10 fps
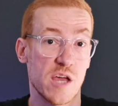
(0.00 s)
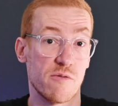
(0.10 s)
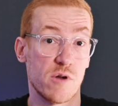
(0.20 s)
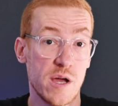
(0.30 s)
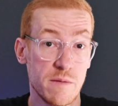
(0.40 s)
Et
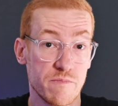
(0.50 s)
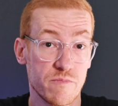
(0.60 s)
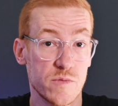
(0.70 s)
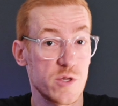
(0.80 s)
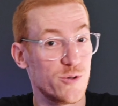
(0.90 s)
voila,
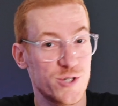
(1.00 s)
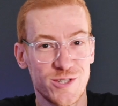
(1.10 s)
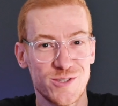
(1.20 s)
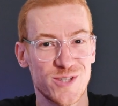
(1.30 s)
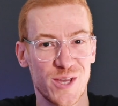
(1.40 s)
you
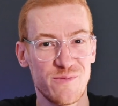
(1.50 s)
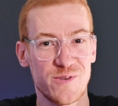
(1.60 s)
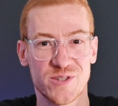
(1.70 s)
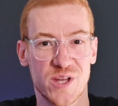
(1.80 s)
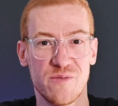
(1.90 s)
just saved
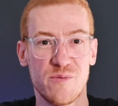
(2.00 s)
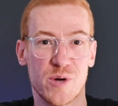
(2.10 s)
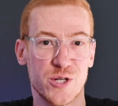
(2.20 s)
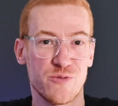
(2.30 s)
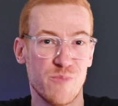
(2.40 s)
yourself a
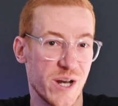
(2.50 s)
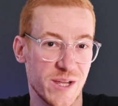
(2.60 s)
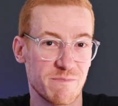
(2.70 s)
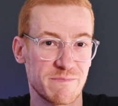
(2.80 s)
bunch of money.